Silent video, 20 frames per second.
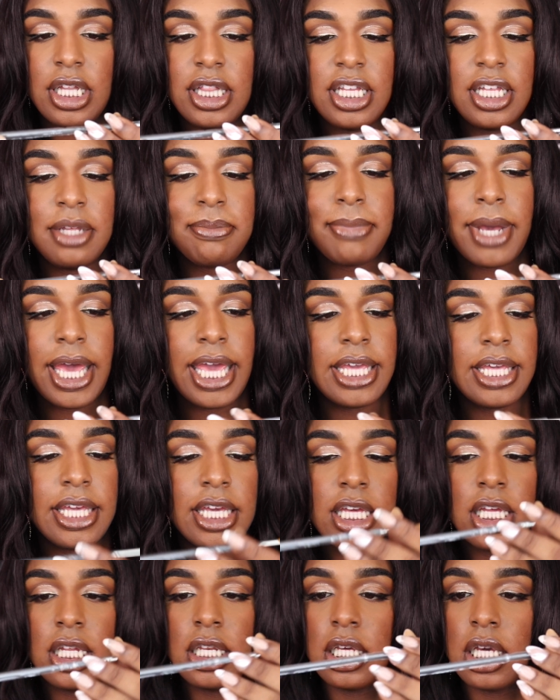The
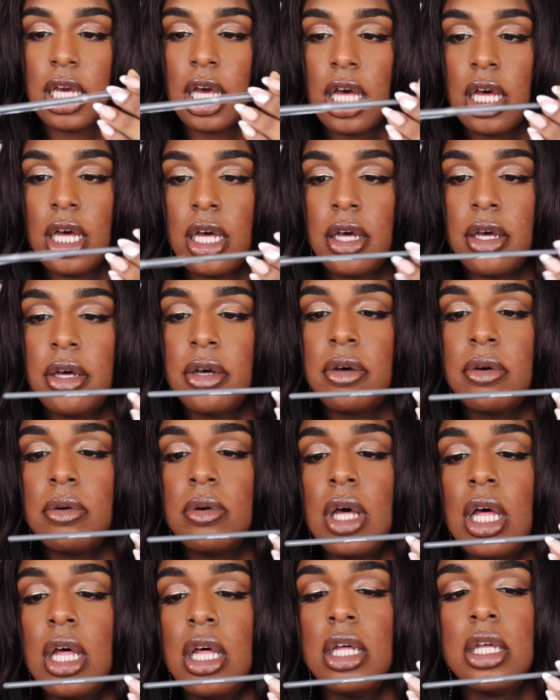
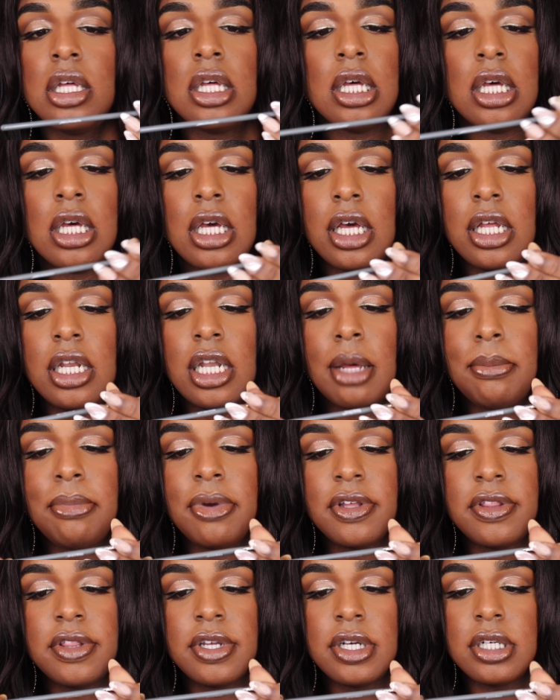MyKitCo number
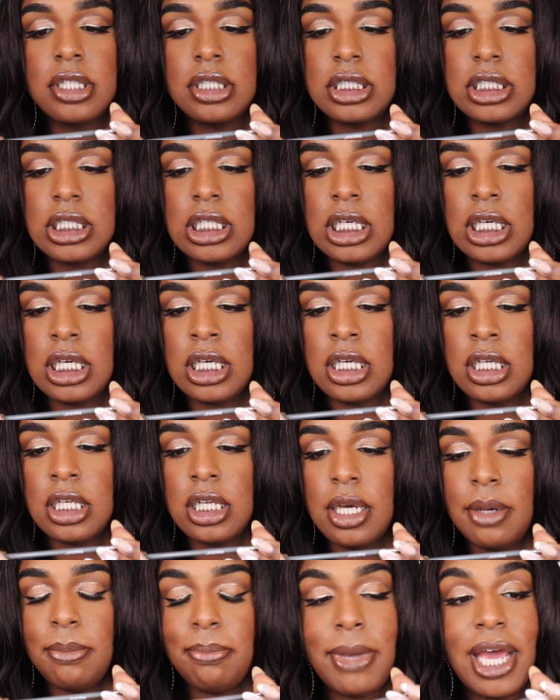
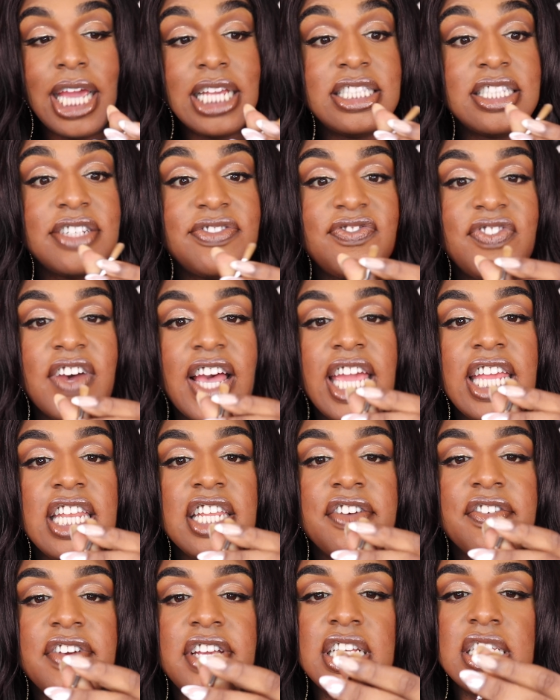13, my Define
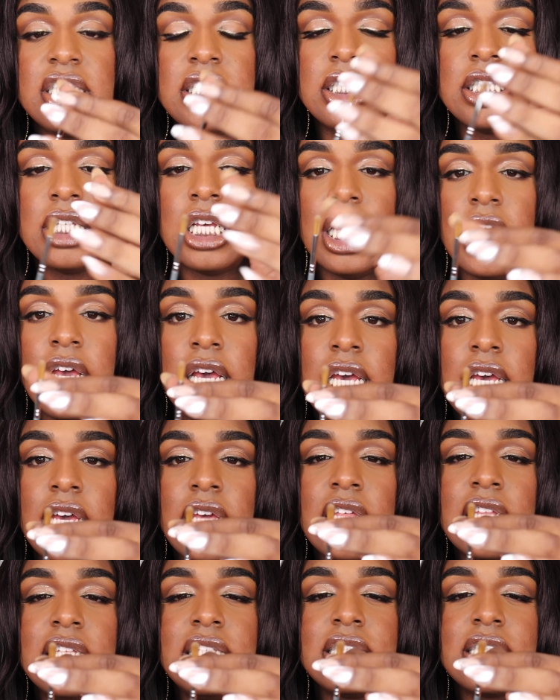Crease.
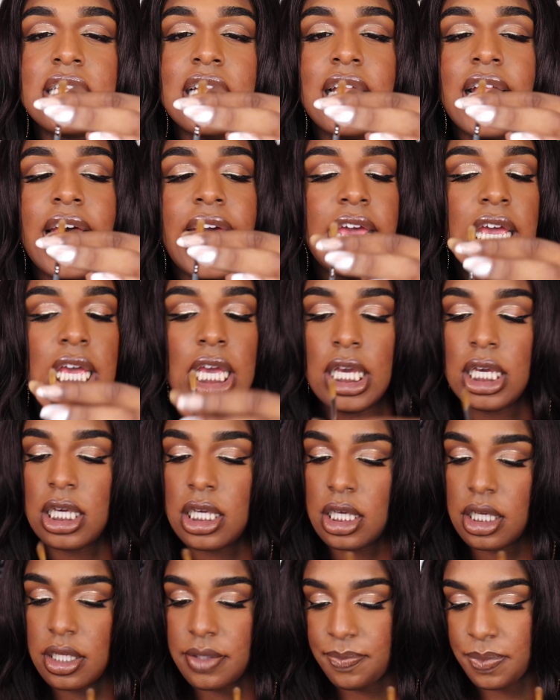It's
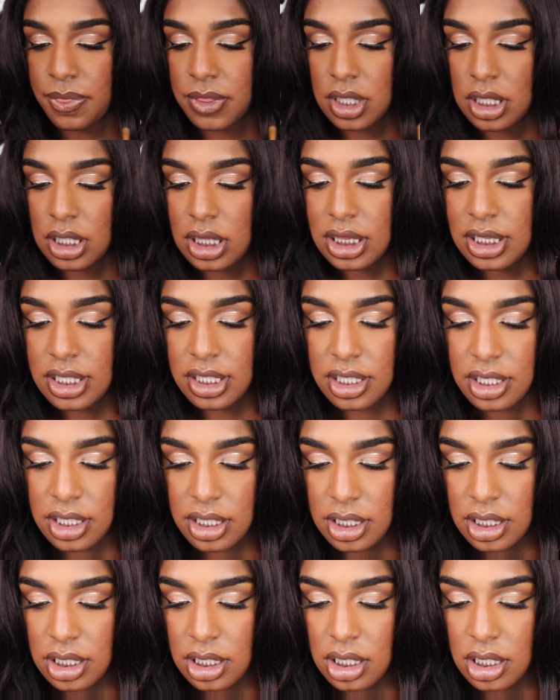like the